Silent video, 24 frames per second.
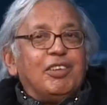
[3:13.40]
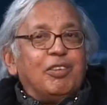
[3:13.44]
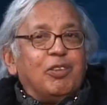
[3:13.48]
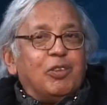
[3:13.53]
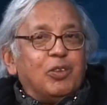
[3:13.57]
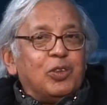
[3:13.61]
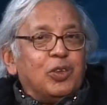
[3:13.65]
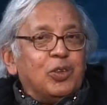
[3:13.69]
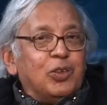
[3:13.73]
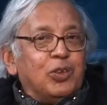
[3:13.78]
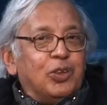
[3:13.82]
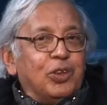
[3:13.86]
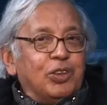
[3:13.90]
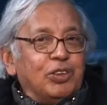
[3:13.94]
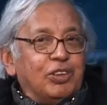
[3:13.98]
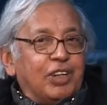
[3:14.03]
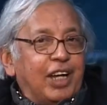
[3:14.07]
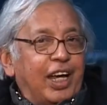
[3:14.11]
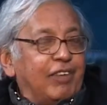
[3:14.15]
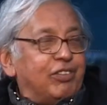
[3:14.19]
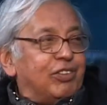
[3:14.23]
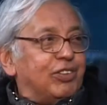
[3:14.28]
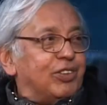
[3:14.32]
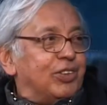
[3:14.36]
oh, you don't
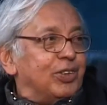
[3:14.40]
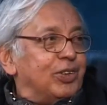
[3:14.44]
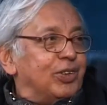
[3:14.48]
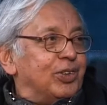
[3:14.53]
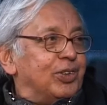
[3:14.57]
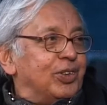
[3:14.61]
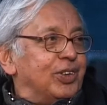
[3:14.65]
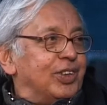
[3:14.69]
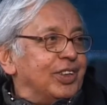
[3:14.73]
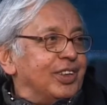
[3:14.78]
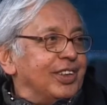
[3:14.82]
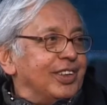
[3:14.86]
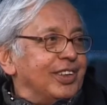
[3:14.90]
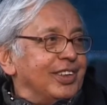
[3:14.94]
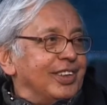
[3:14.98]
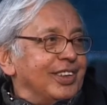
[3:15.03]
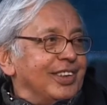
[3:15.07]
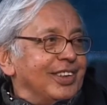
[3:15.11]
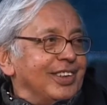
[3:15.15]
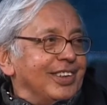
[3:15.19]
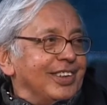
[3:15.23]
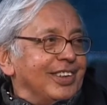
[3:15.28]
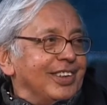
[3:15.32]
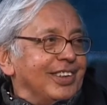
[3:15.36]
have to
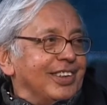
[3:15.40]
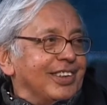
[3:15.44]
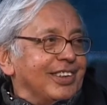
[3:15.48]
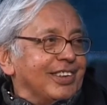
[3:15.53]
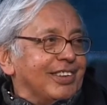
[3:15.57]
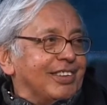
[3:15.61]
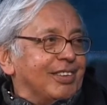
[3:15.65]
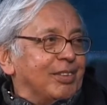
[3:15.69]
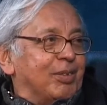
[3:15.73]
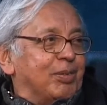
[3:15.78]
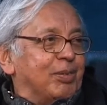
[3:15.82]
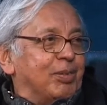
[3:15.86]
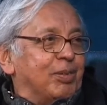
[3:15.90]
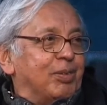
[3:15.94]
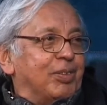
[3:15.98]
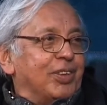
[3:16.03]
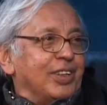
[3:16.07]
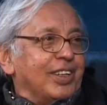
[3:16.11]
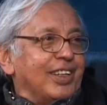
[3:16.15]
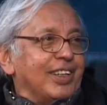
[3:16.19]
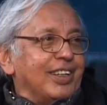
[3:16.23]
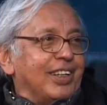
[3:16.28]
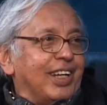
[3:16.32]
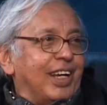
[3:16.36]

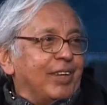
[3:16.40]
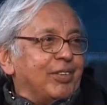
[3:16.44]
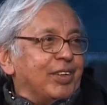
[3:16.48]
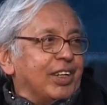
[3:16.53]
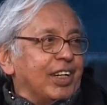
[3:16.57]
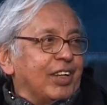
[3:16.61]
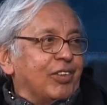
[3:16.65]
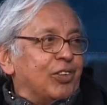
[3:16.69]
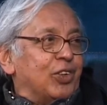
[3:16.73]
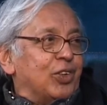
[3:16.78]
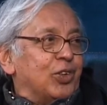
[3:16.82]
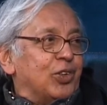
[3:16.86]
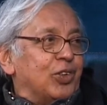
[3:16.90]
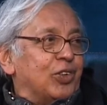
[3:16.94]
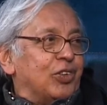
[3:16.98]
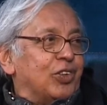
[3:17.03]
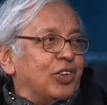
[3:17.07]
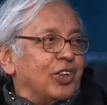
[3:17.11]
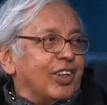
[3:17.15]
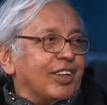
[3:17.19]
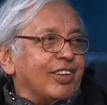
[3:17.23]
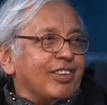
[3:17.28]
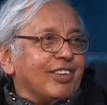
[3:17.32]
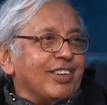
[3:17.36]
be, I mean, if
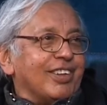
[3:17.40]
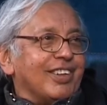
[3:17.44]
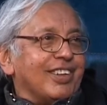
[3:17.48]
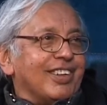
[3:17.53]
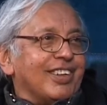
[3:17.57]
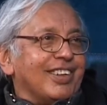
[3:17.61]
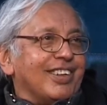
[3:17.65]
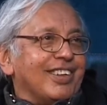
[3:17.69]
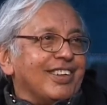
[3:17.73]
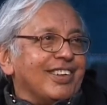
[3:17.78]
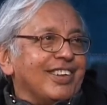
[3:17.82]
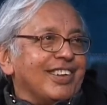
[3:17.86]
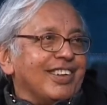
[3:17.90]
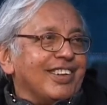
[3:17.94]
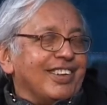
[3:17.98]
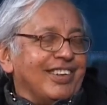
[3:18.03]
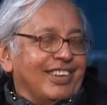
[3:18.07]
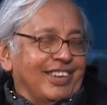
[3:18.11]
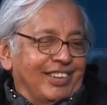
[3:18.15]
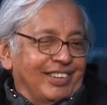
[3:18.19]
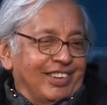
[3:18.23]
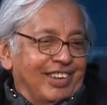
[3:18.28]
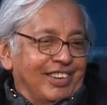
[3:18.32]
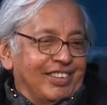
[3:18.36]
you're
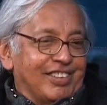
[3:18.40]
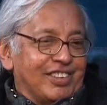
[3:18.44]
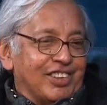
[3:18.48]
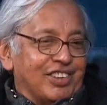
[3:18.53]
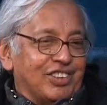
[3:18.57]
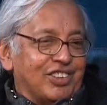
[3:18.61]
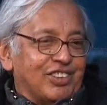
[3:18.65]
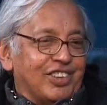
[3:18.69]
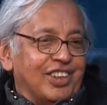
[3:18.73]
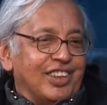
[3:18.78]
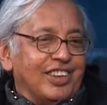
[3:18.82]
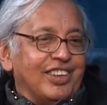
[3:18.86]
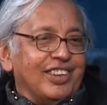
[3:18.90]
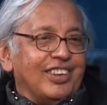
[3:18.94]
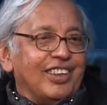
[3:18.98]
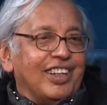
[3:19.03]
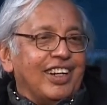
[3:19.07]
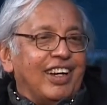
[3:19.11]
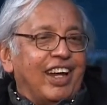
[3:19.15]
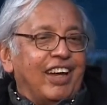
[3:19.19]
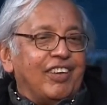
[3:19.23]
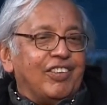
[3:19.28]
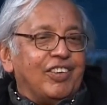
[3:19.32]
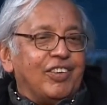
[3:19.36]
interested in the
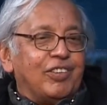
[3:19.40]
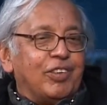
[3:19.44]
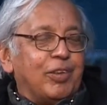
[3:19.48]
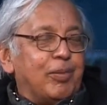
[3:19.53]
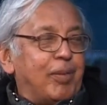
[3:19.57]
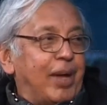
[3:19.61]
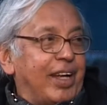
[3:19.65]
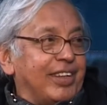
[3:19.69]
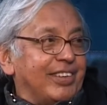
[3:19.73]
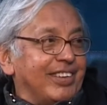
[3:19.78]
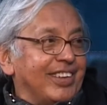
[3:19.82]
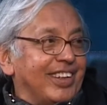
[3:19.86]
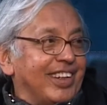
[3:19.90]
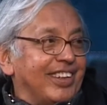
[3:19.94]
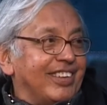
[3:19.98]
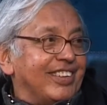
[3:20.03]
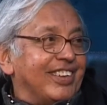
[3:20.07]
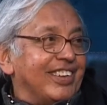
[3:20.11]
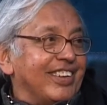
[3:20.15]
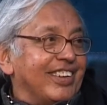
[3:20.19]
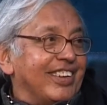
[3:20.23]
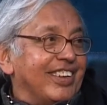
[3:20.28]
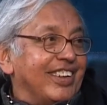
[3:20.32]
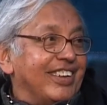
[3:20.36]
life of
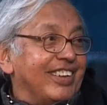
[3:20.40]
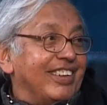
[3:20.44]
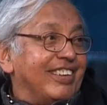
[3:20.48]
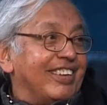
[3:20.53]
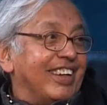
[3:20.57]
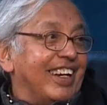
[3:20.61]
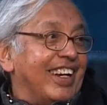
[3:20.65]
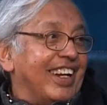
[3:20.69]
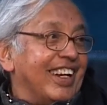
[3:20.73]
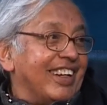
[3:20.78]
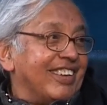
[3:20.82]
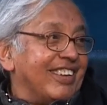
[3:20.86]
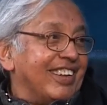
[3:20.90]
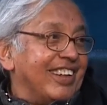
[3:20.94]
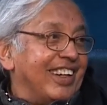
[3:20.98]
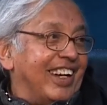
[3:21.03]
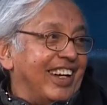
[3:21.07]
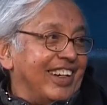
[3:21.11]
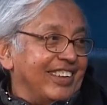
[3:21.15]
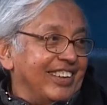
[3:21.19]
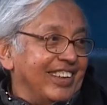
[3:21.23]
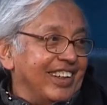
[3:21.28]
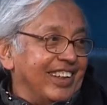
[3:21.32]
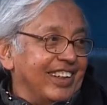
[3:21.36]
imagination and intellect and
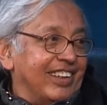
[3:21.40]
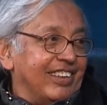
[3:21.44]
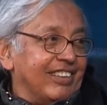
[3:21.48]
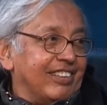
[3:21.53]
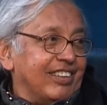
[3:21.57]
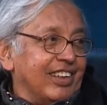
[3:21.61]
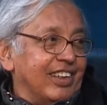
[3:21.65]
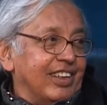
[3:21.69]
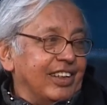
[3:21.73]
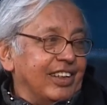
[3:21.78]
ideas,